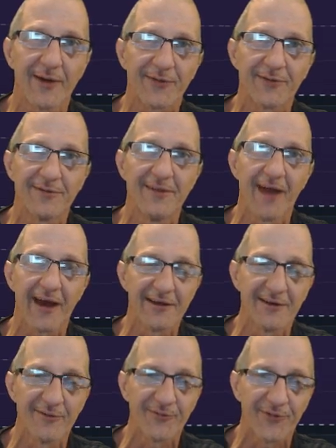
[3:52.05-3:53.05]

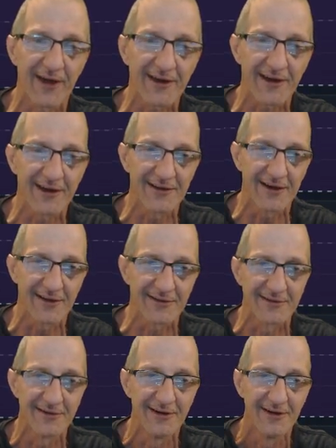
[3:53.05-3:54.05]
negative thinking and
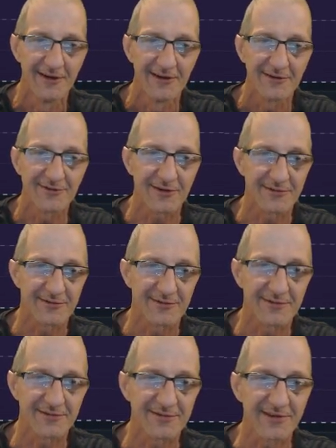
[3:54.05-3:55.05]
just
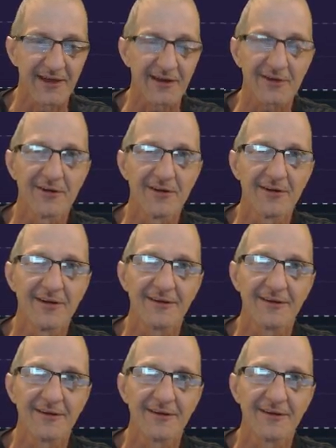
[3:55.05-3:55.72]
cynical,